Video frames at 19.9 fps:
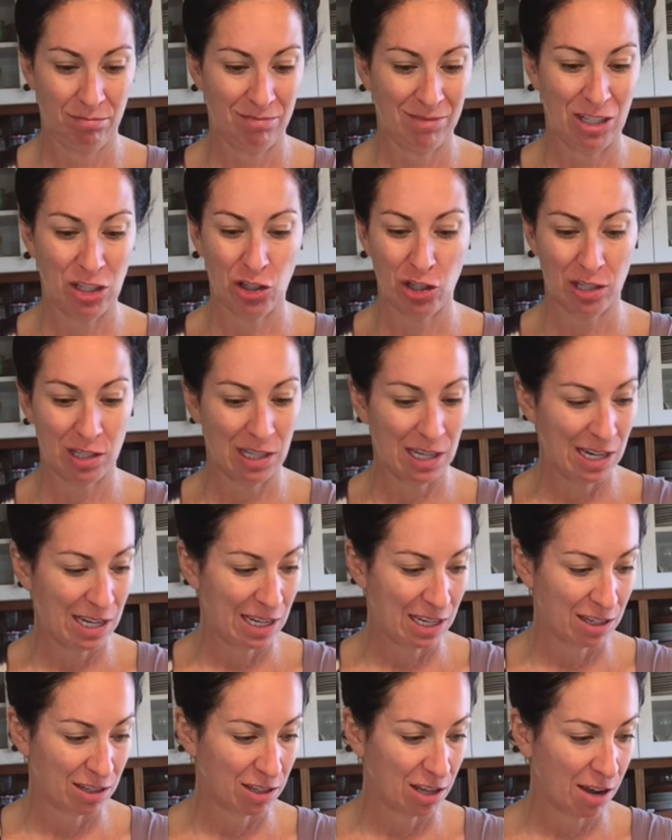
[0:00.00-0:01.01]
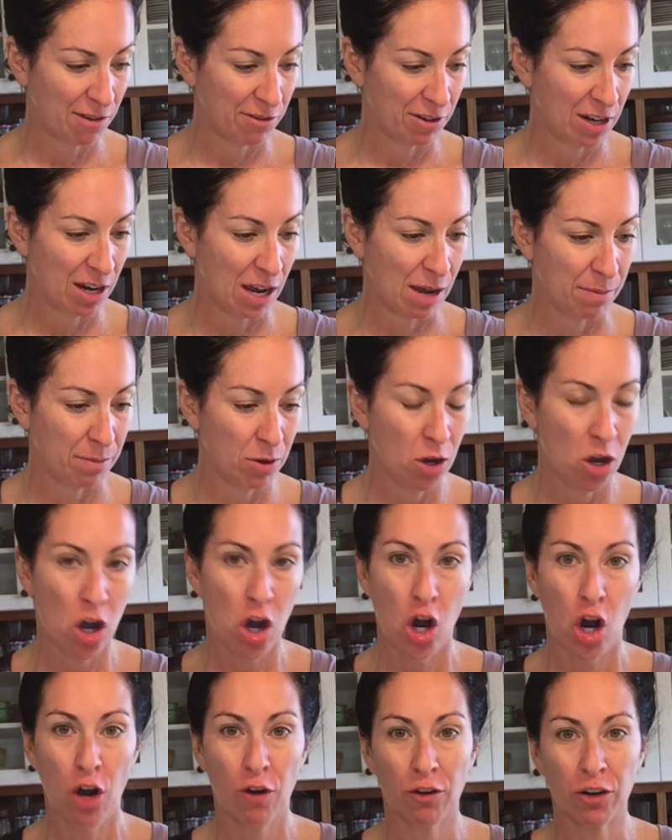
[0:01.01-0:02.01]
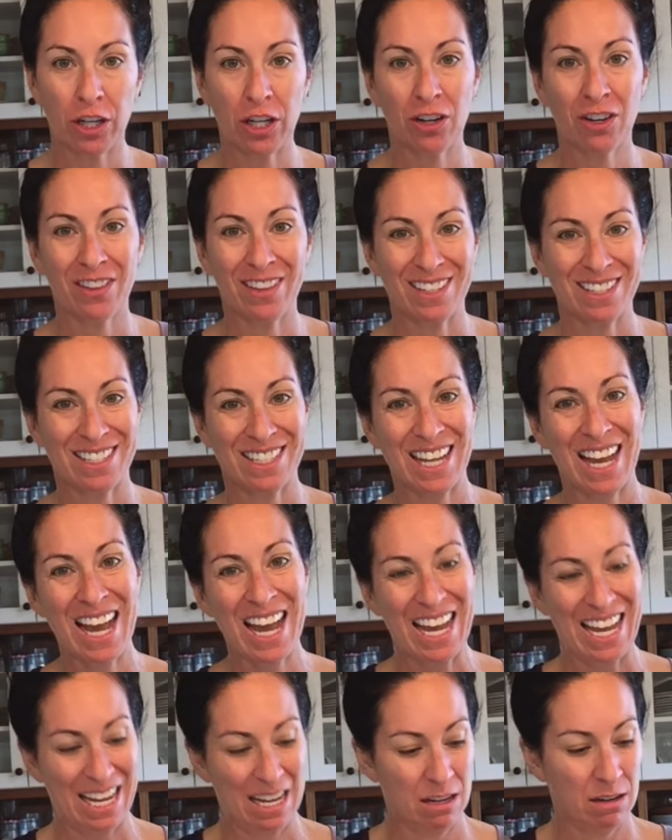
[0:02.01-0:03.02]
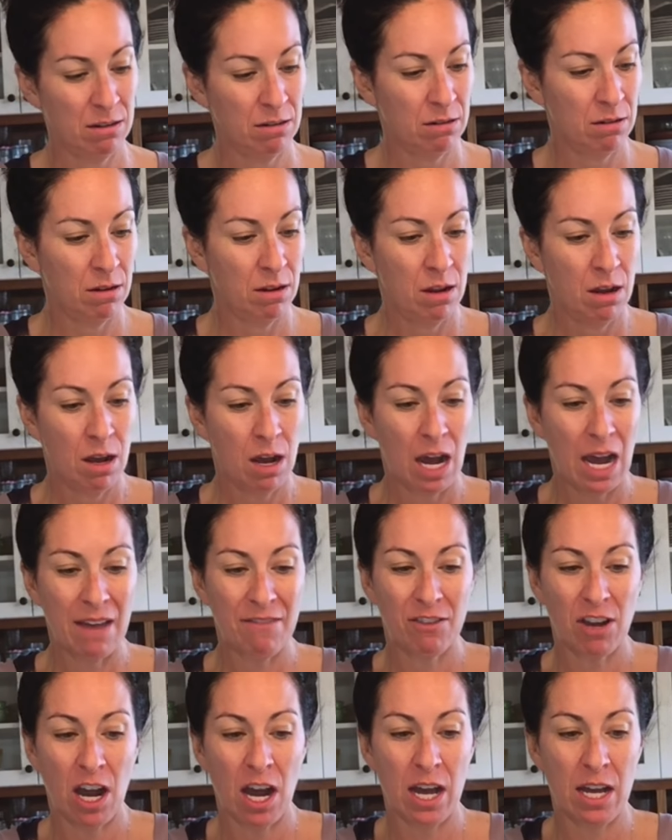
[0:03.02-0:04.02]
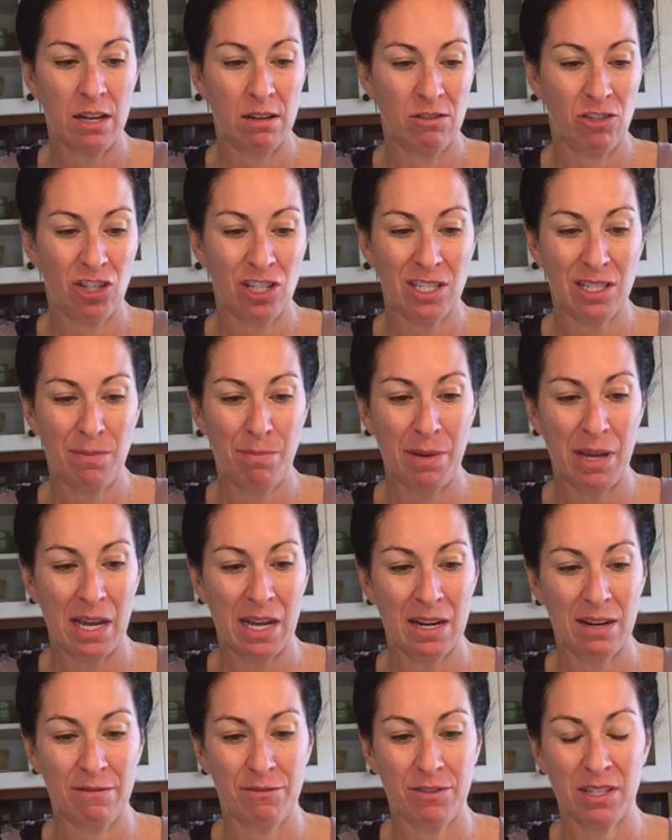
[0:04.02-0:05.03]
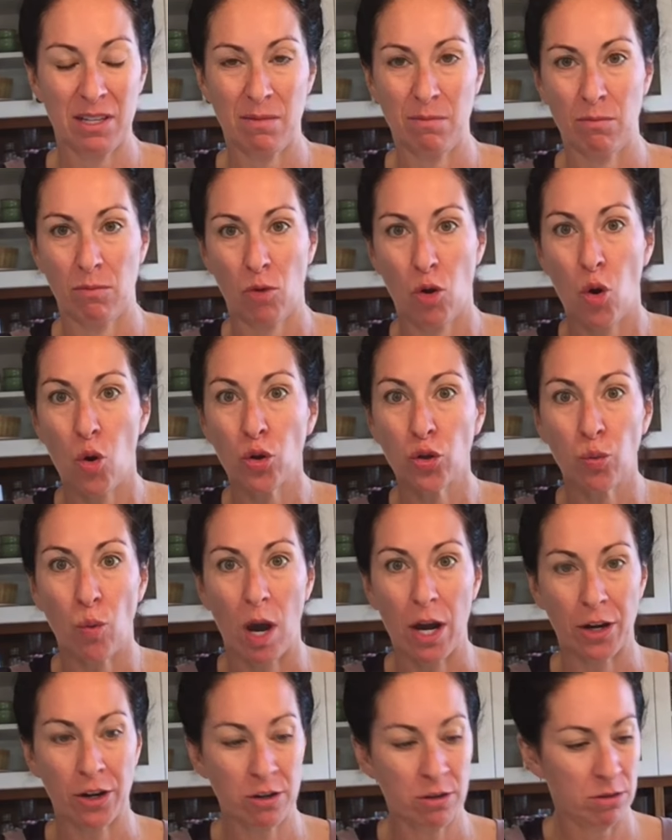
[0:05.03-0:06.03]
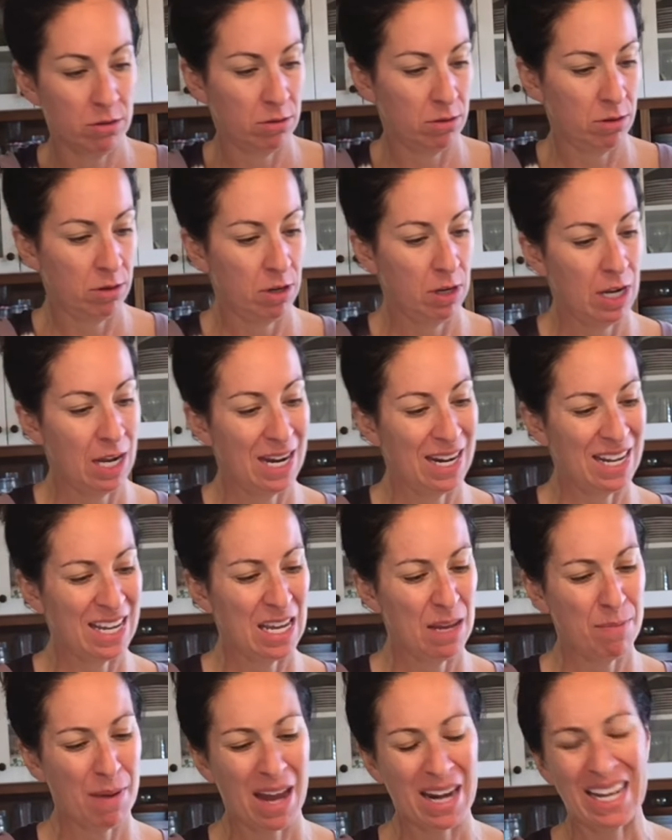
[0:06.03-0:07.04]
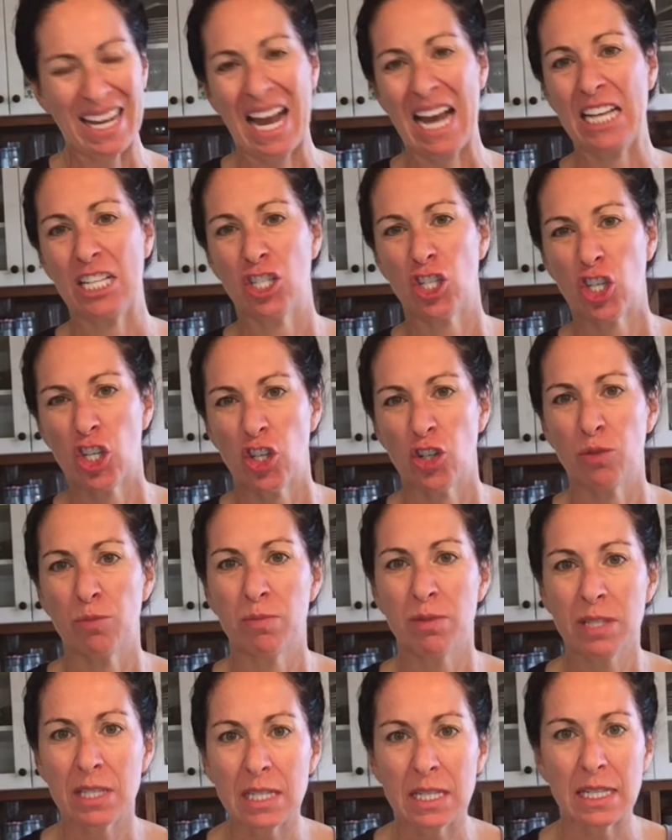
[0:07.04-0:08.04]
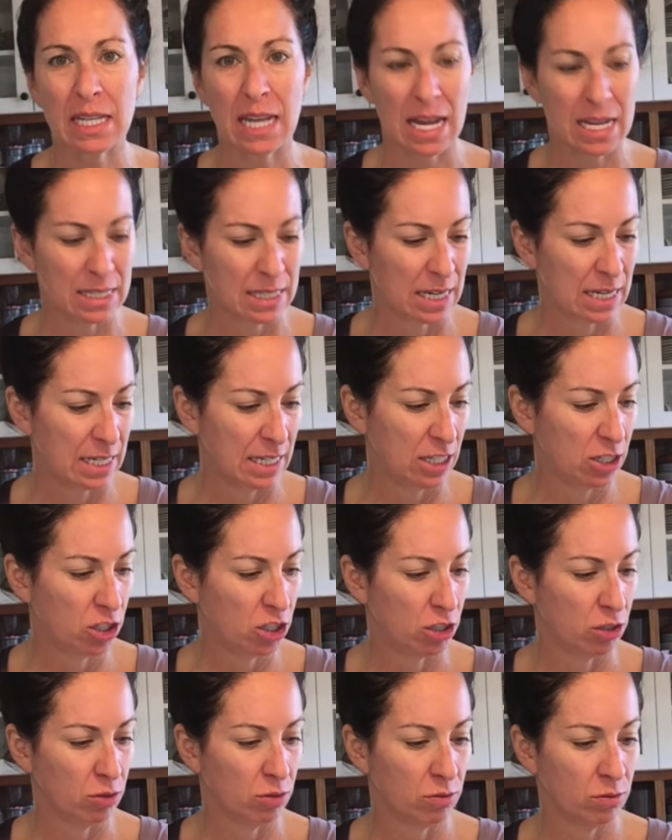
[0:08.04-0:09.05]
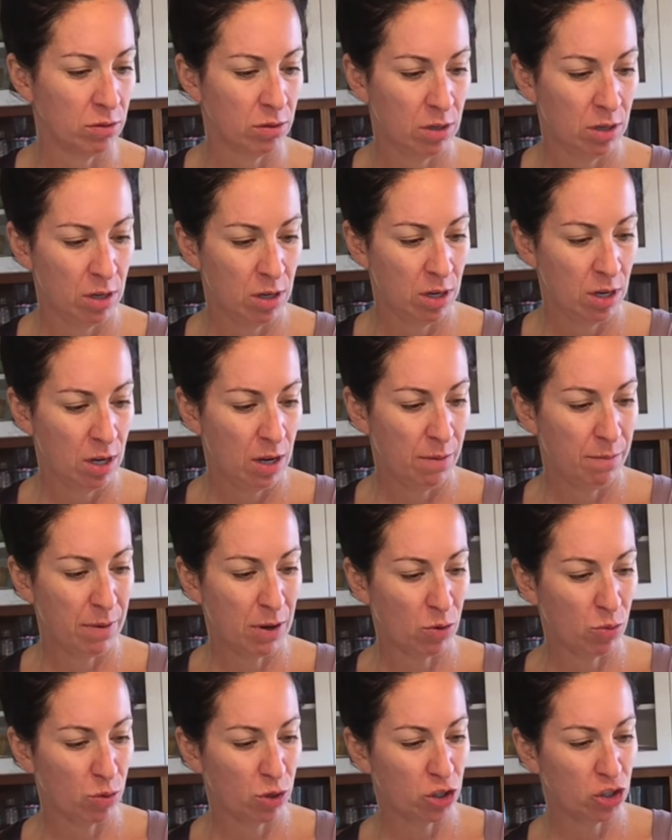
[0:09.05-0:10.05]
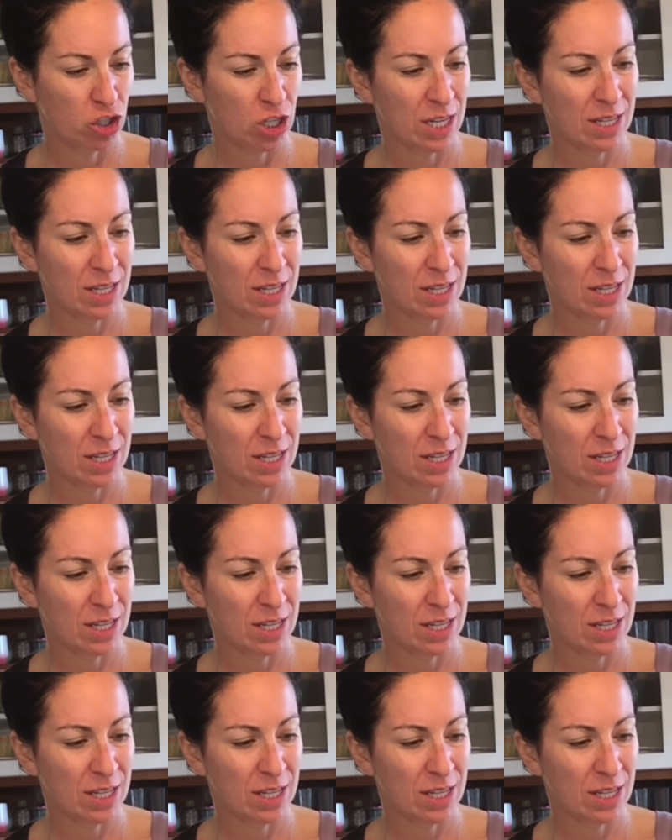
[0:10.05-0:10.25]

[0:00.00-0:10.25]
And just letting it soften up. Over here on the side, I've got just a pan of some cold water, and I keep adding ice cubes as I need to. But we're